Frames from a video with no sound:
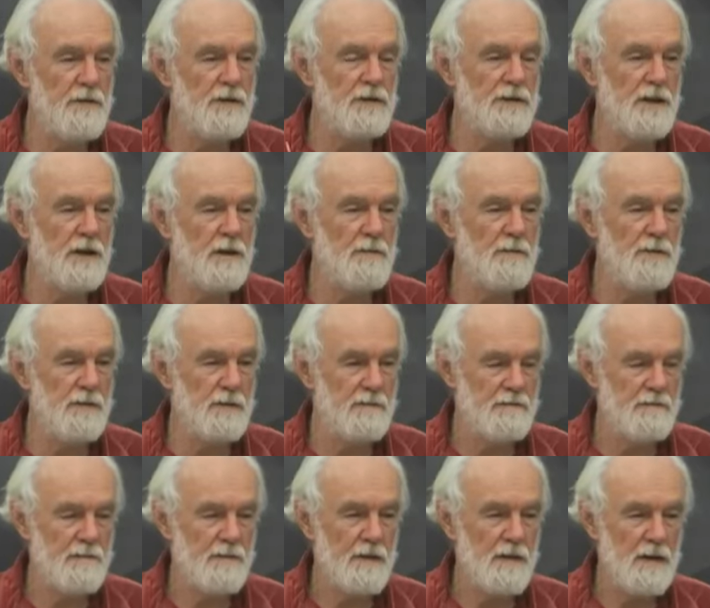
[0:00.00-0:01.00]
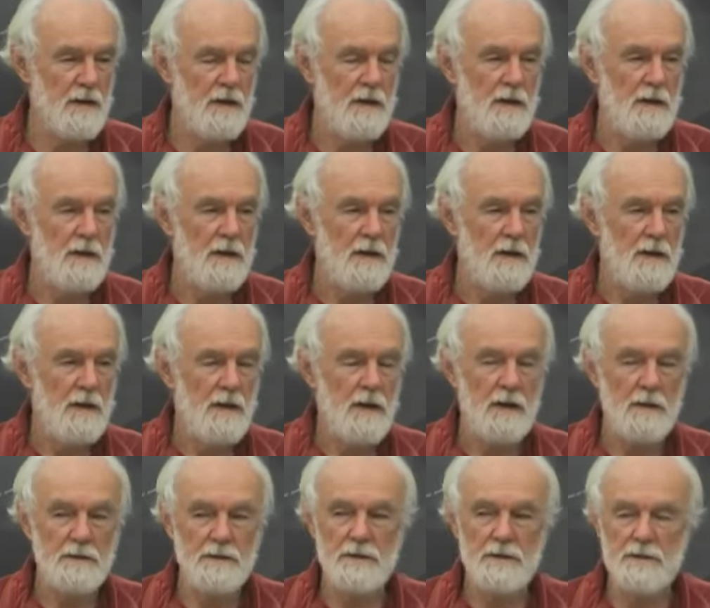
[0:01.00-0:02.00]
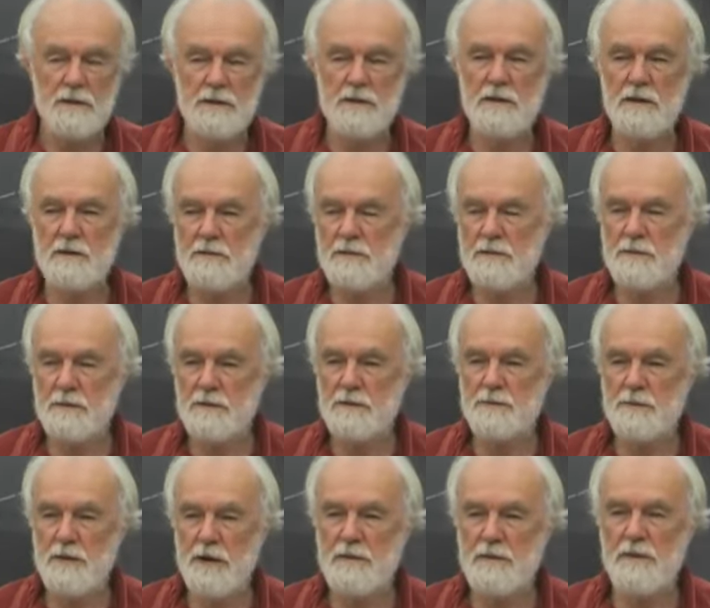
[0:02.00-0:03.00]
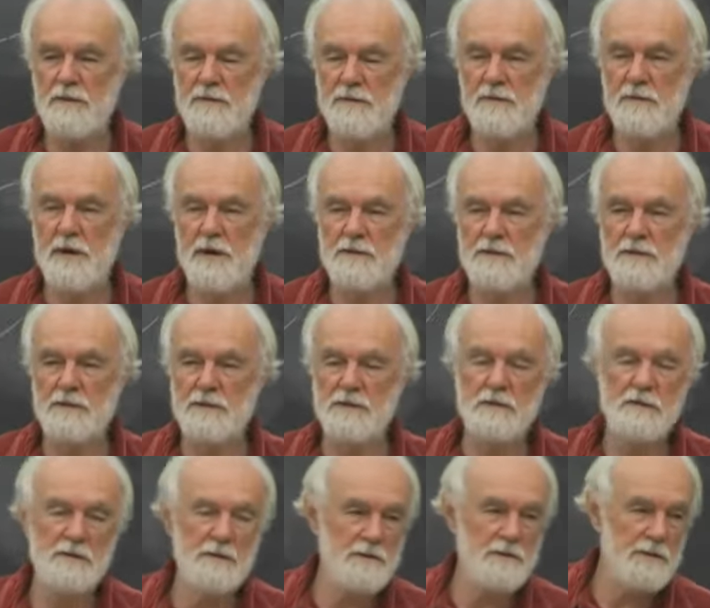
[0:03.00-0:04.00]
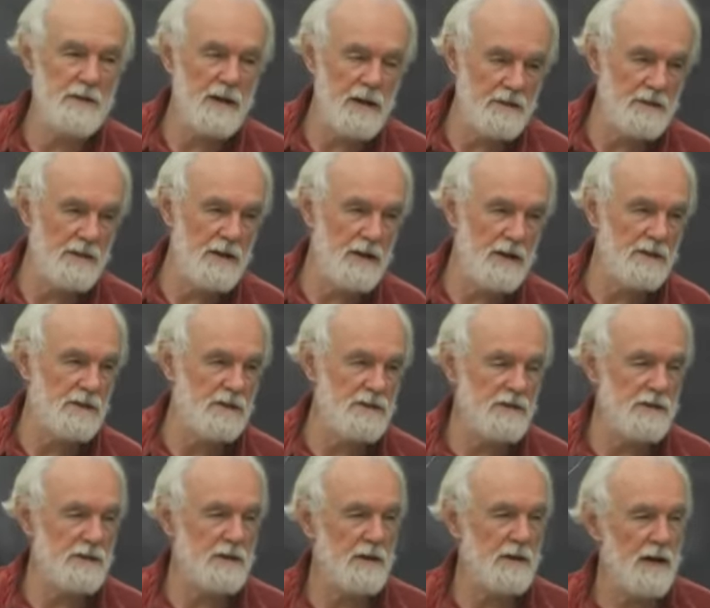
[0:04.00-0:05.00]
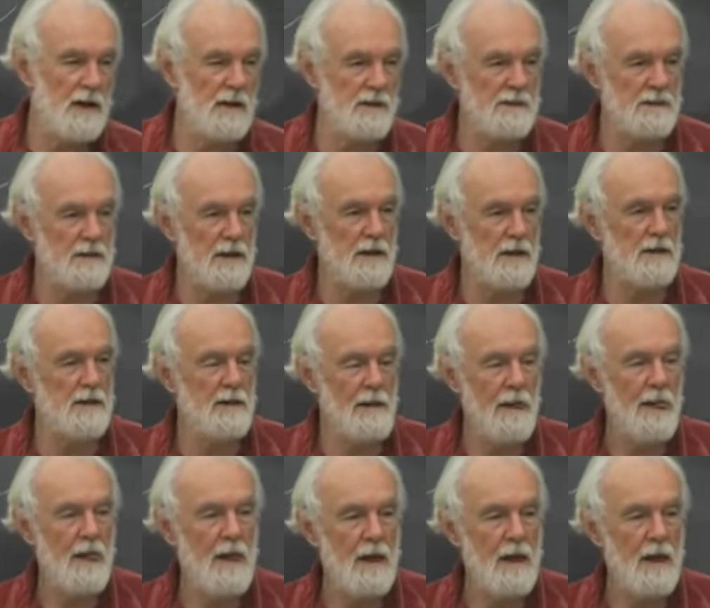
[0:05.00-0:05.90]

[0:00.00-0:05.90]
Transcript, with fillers: For example, uh, just in terms of the spread of information, there's some calculations that kind of say